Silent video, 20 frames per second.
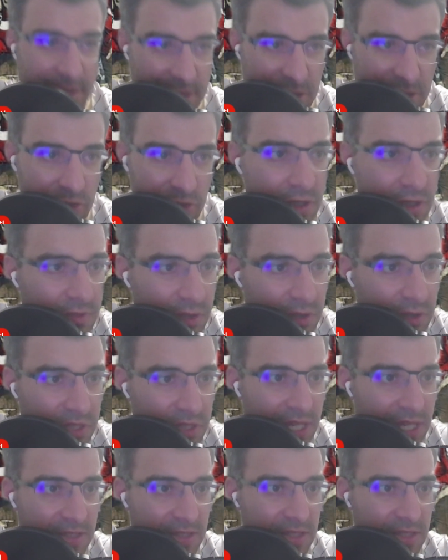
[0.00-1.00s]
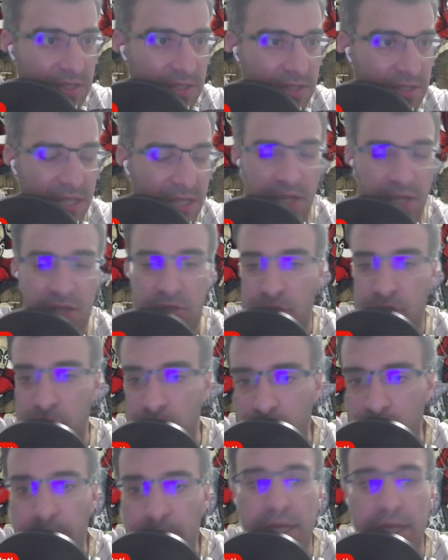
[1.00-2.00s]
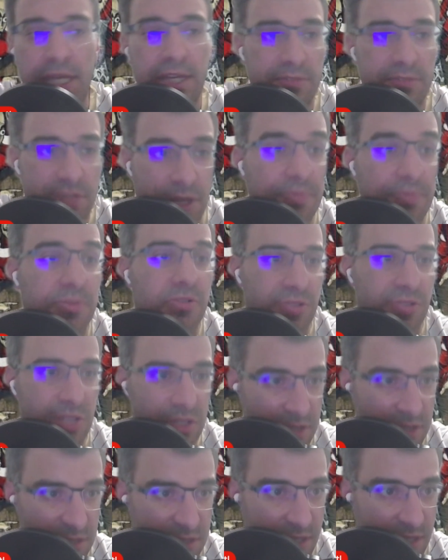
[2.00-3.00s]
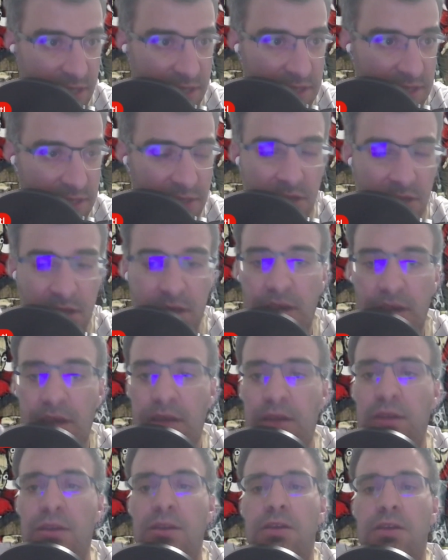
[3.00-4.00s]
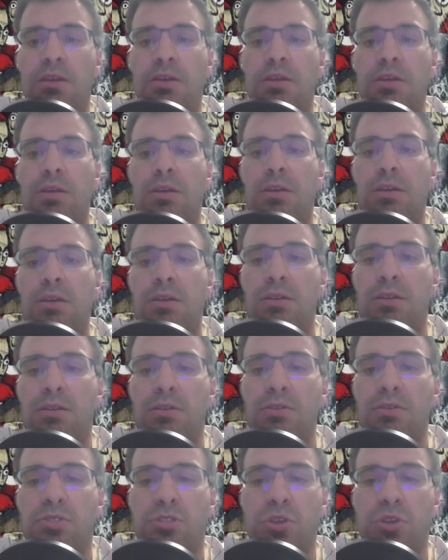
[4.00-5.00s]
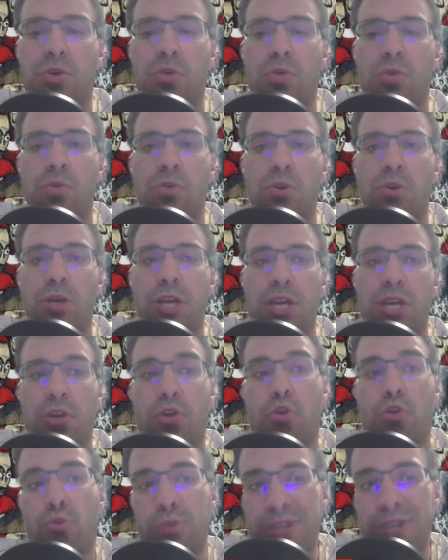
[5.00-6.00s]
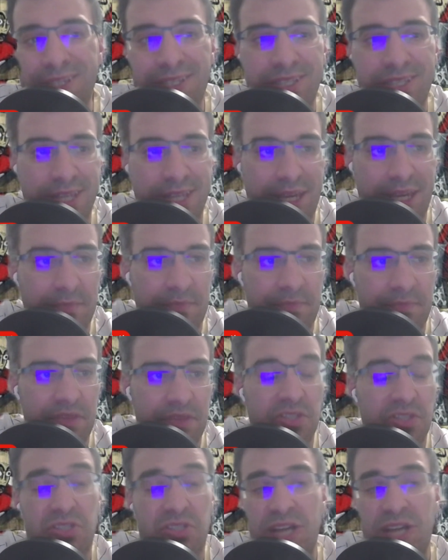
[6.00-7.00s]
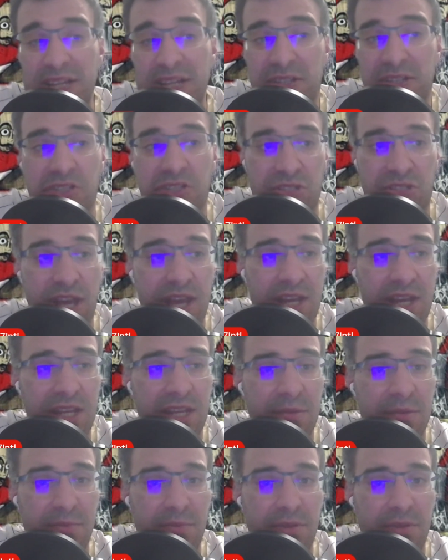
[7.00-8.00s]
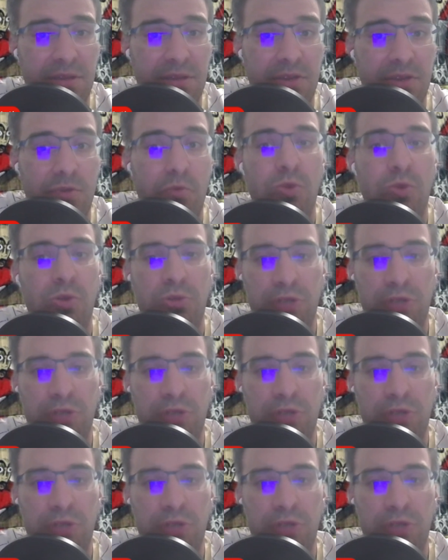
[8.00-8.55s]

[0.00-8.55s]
too difficult to get season tickets. Nobody gives up their season tickets. So increasing the size of the stadium will